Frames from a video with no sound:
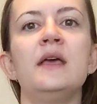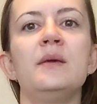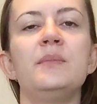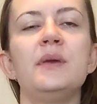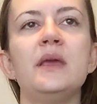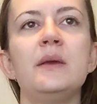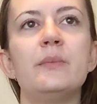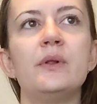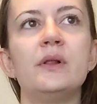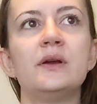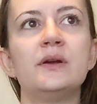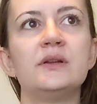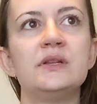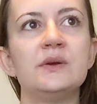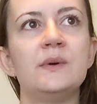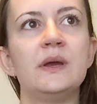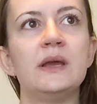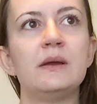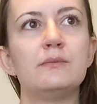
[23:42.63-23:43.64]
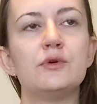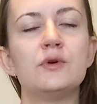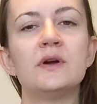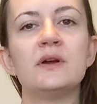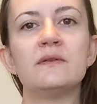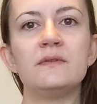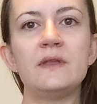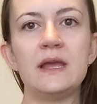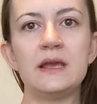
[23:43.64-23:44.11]
people are doing
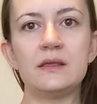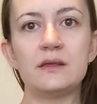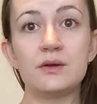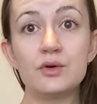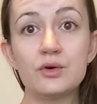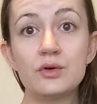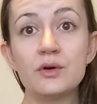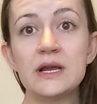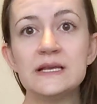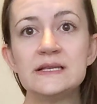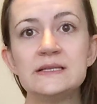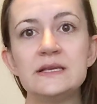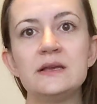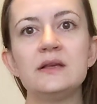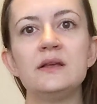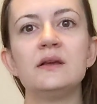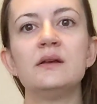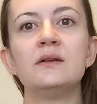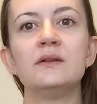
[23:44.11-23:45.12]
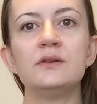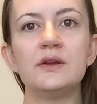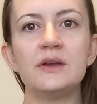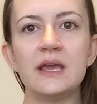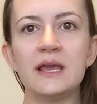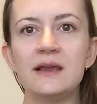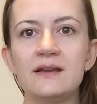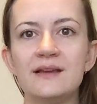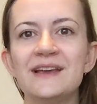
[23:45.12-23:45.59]
more of like the crazy
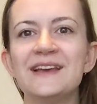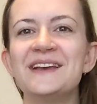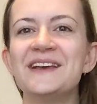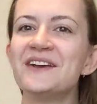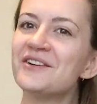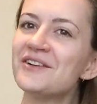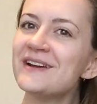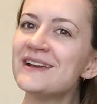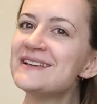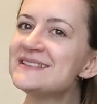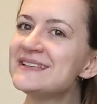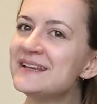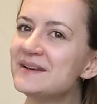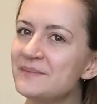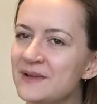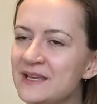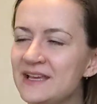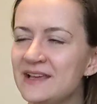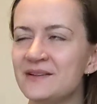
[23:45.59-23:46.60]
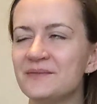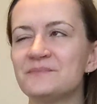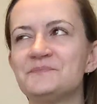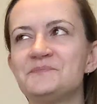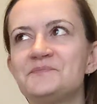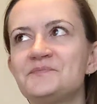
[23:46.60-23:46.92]
to me.